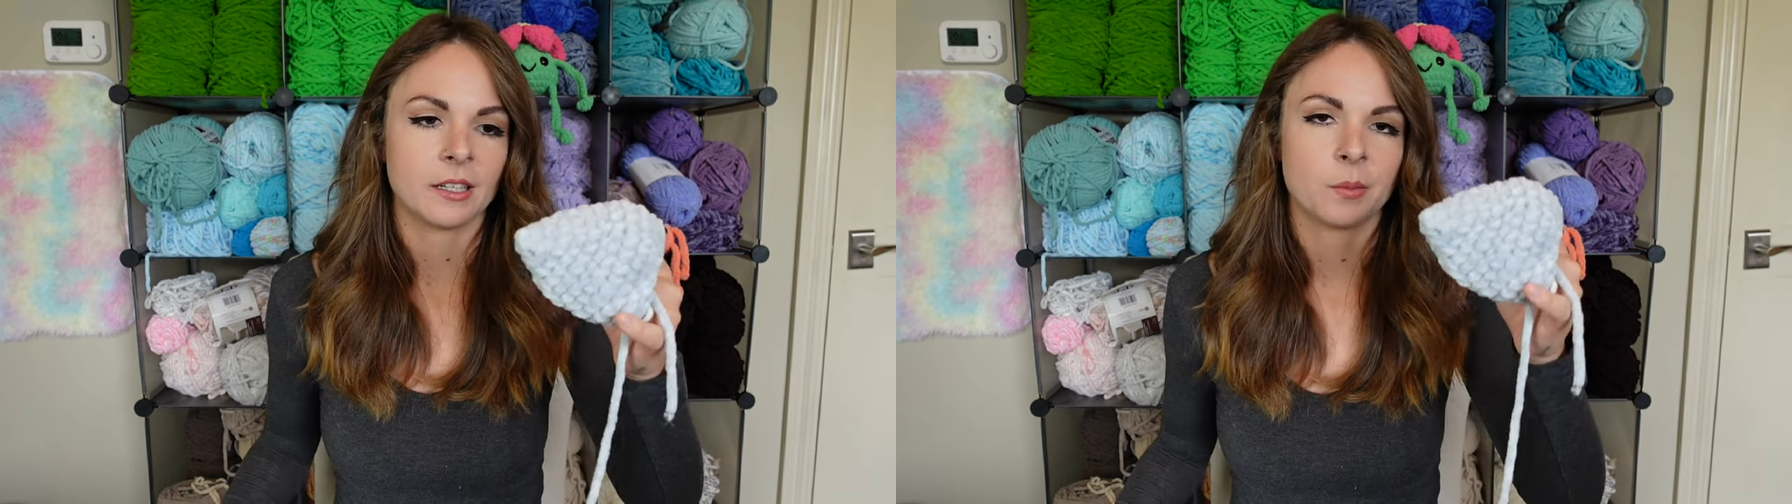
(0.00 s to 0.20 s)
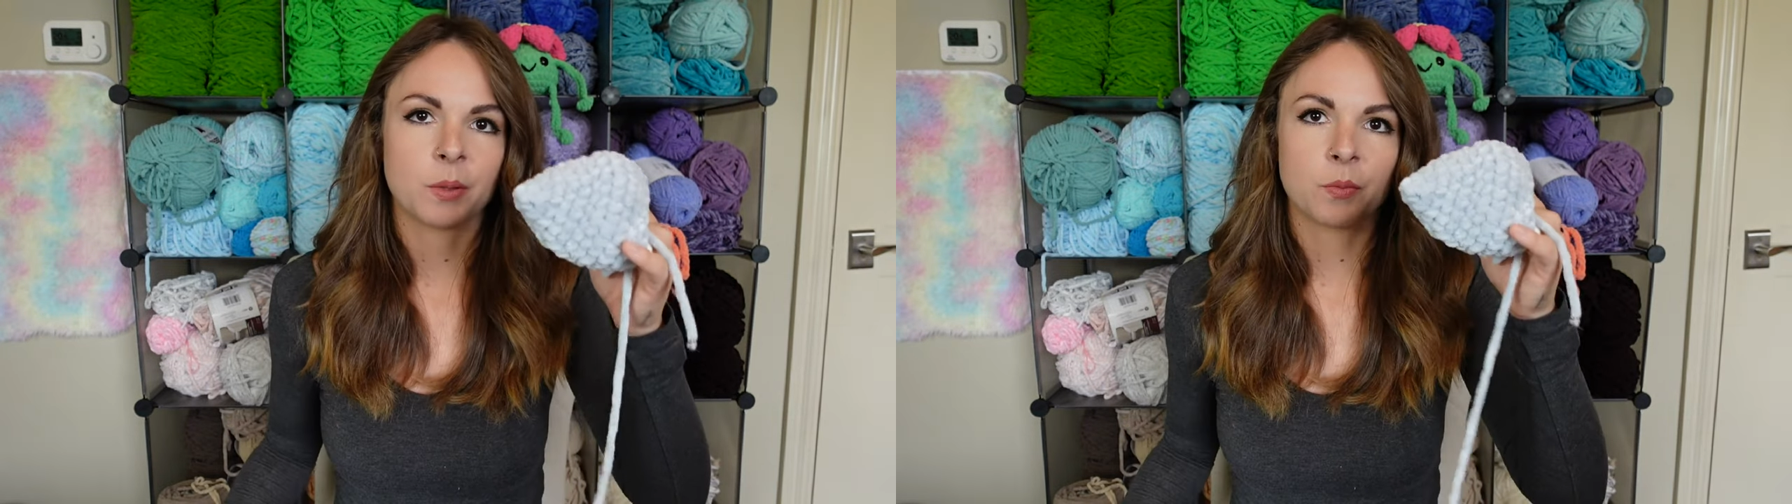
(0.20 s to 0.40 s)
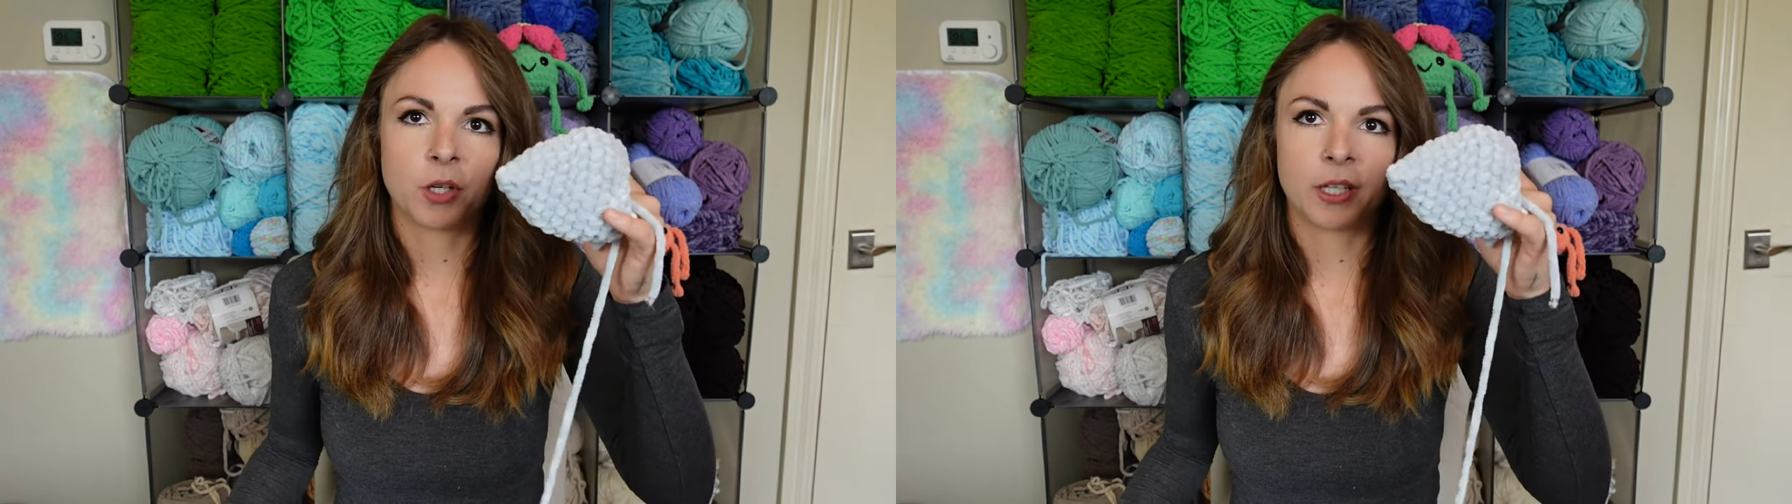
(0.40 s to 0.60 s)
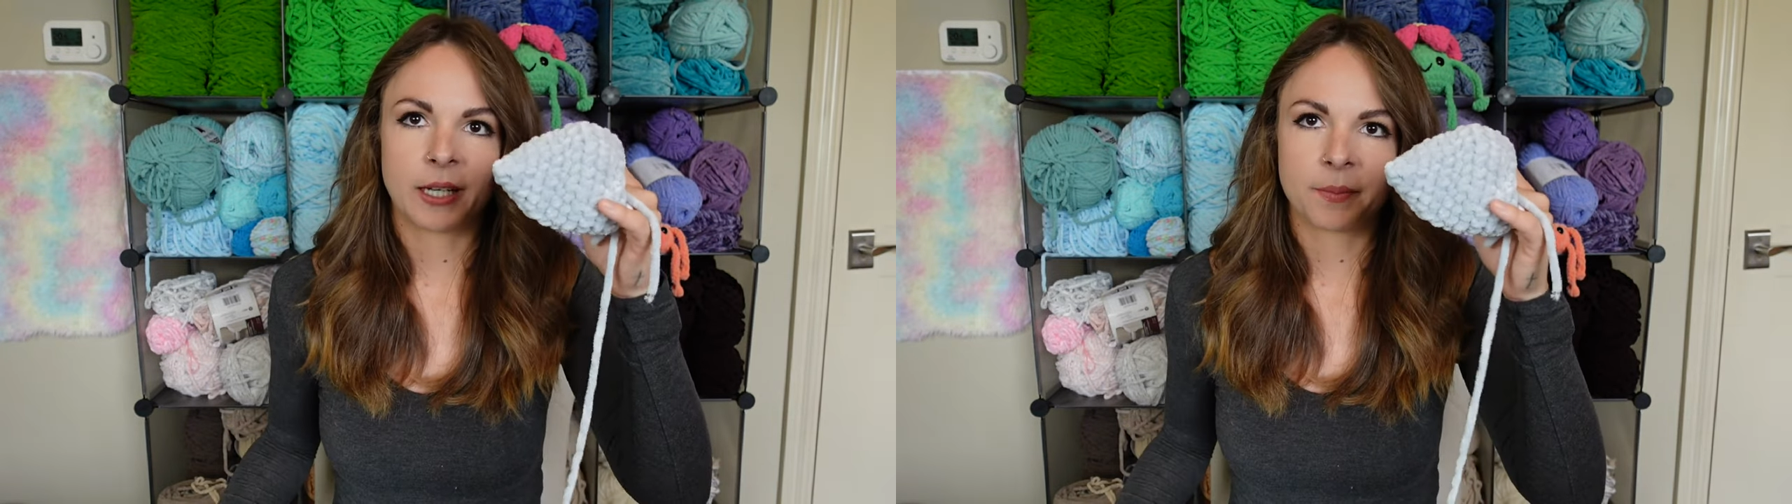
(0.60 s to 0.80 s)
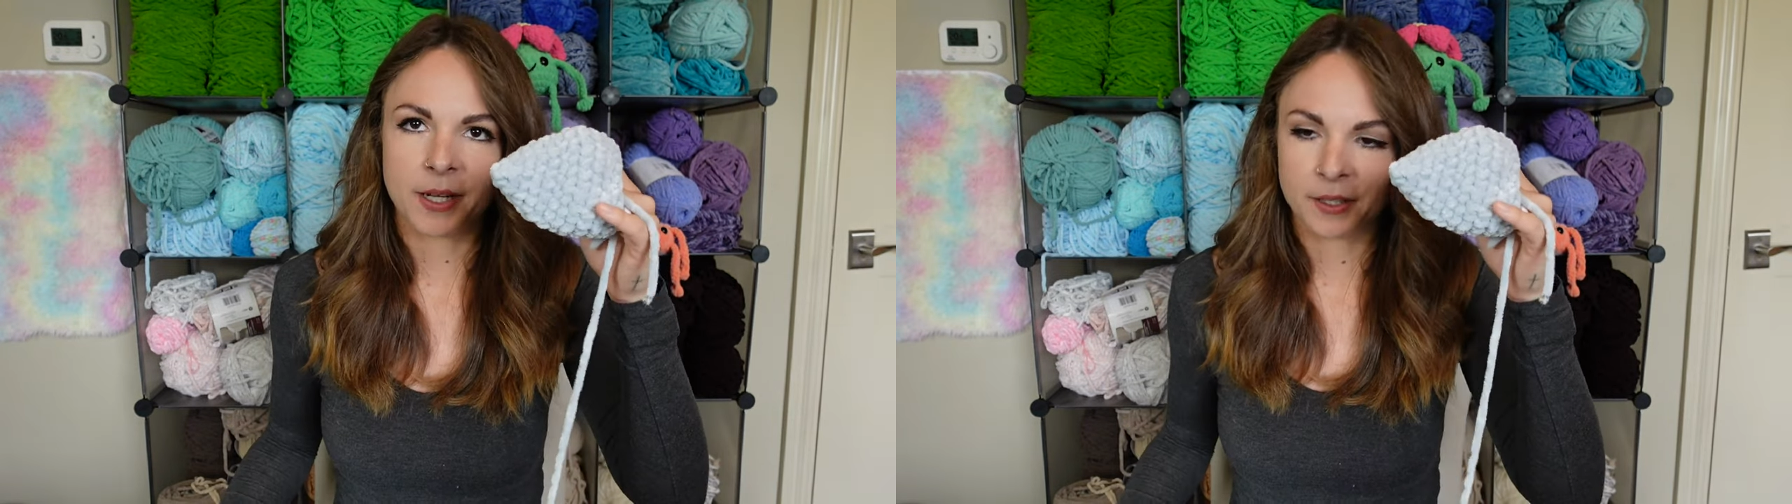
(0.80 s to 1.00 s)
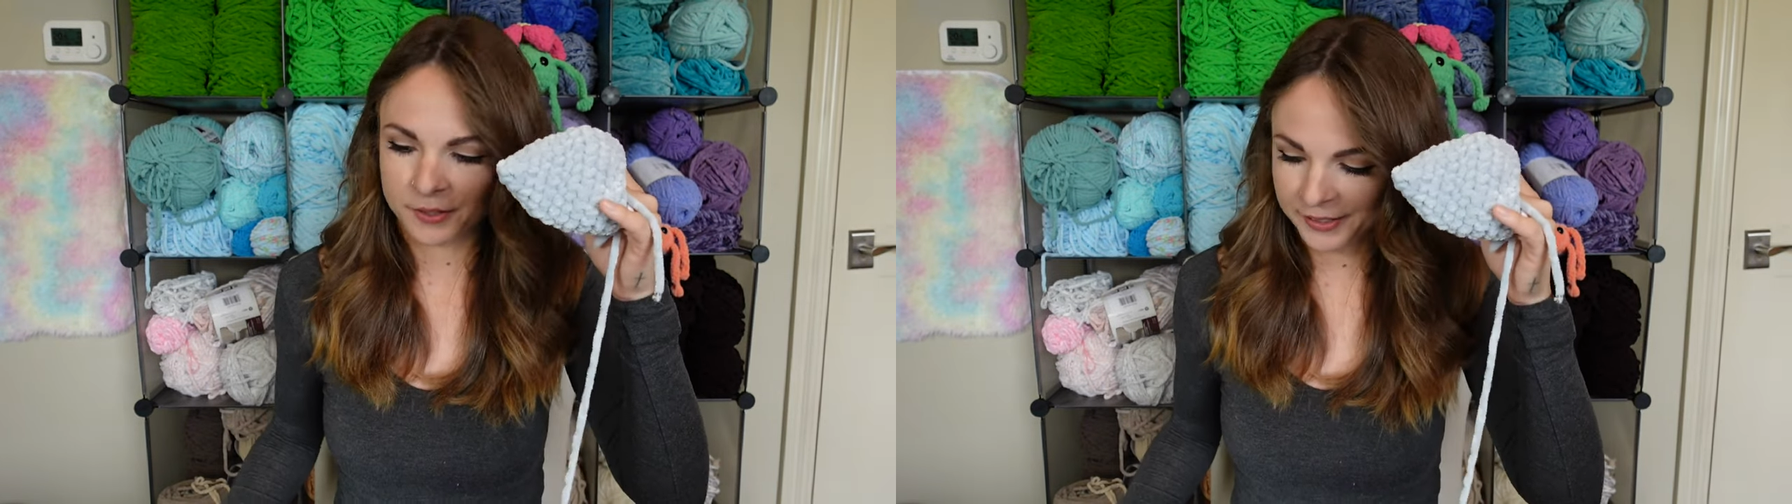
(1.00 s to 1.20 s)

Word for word: little bit more like a mouse.